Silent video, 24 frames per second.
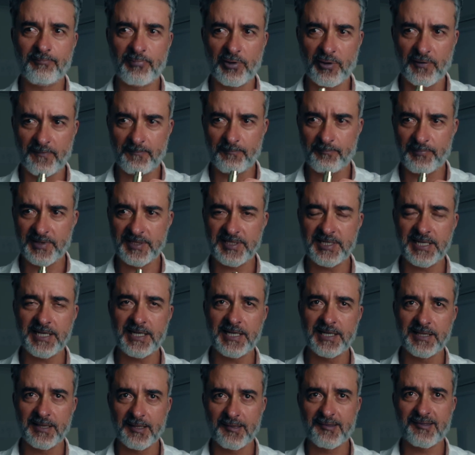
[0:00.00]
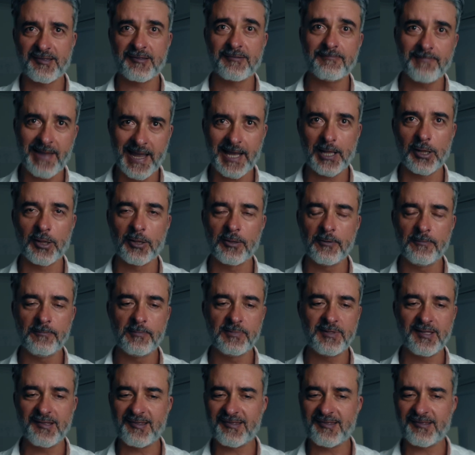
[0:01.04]
particular smell,
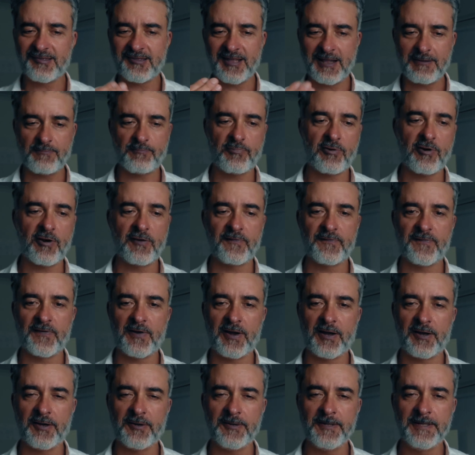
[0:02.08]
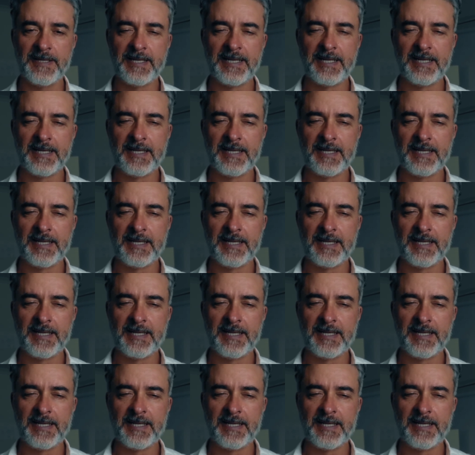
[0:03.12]
this scent profile,